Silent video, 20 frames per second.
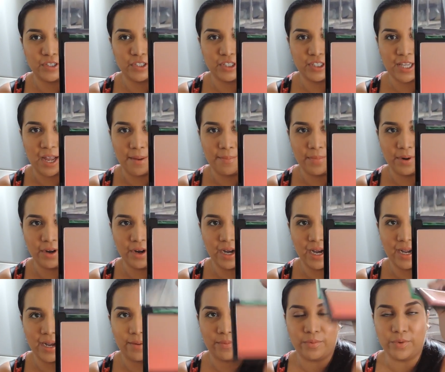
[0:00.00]
for summer.
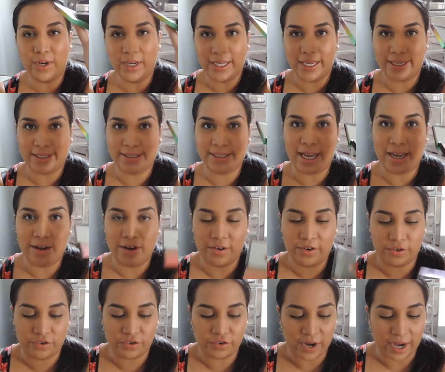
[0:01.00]
And I'm really
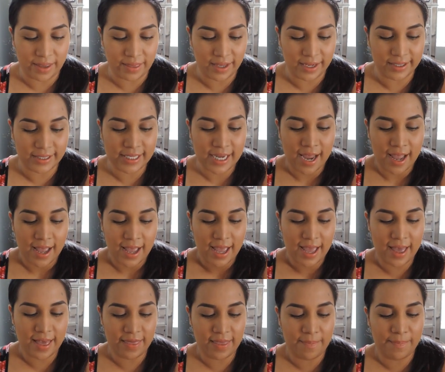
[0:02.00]
excited to try this.
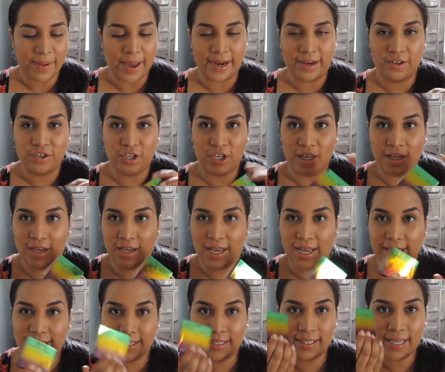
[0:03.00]
And the packaging
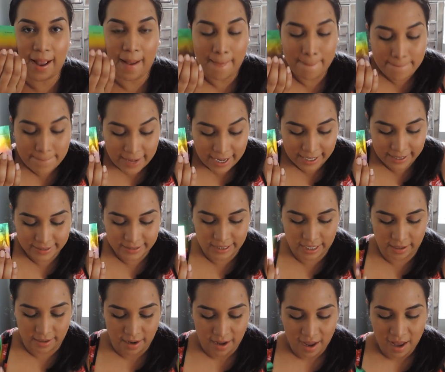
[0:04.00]
is
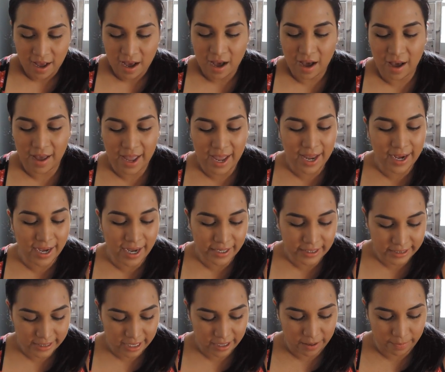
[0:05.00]
amazing. It
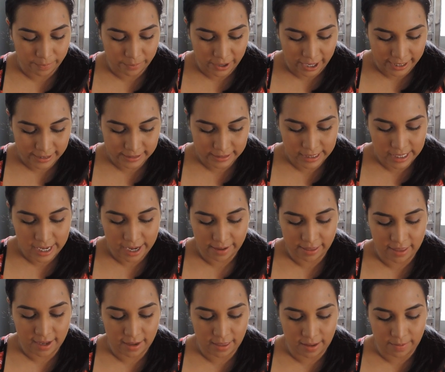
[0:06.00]
is kind of pricey. I
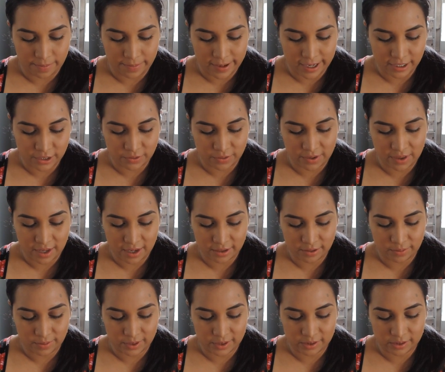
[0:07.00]
think the price for
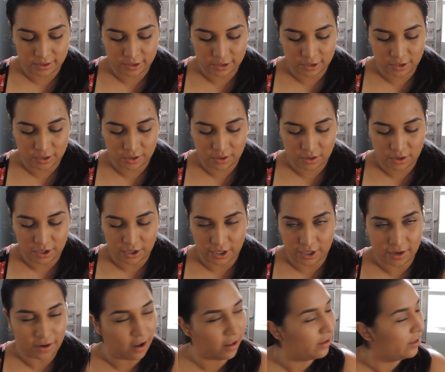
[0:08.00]
this was
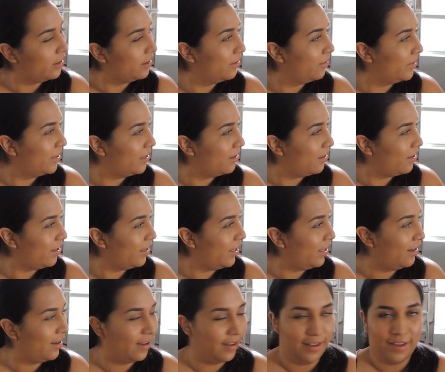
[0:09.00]
$30. Was it 30?
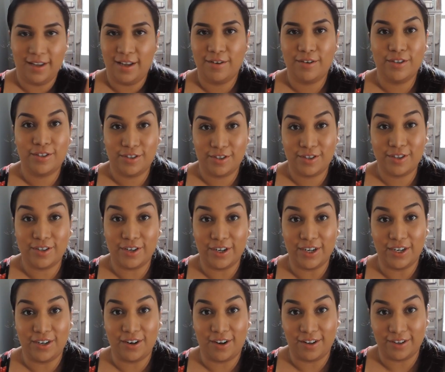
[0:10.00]
It was
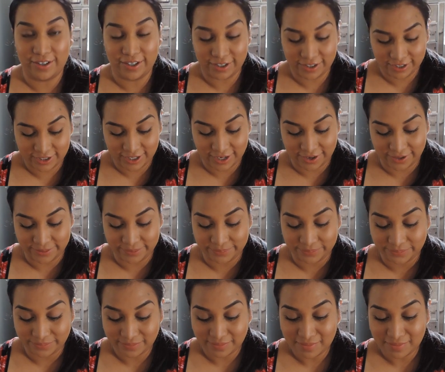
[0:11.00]
$30. So